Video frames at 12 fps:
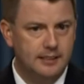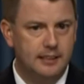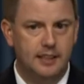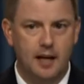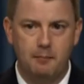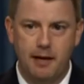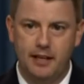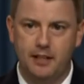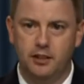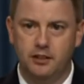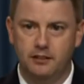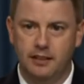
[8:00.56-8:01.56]
into that main
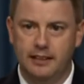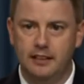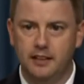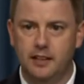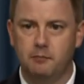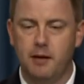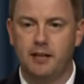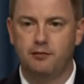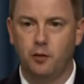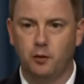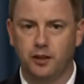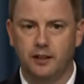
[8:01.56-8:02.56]
engine helium
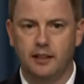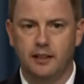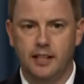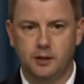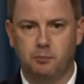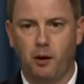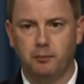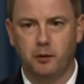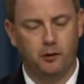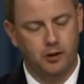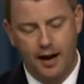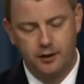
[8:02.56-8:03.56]
manifold is probably,
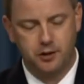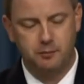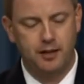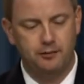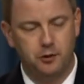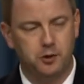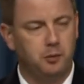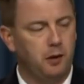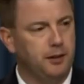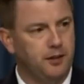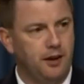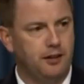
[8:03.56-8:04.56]
or hydrogen manifold, is
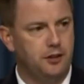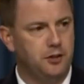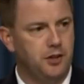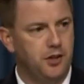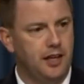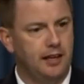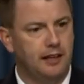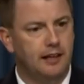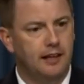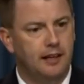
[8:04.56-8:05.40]
probably not a good thing.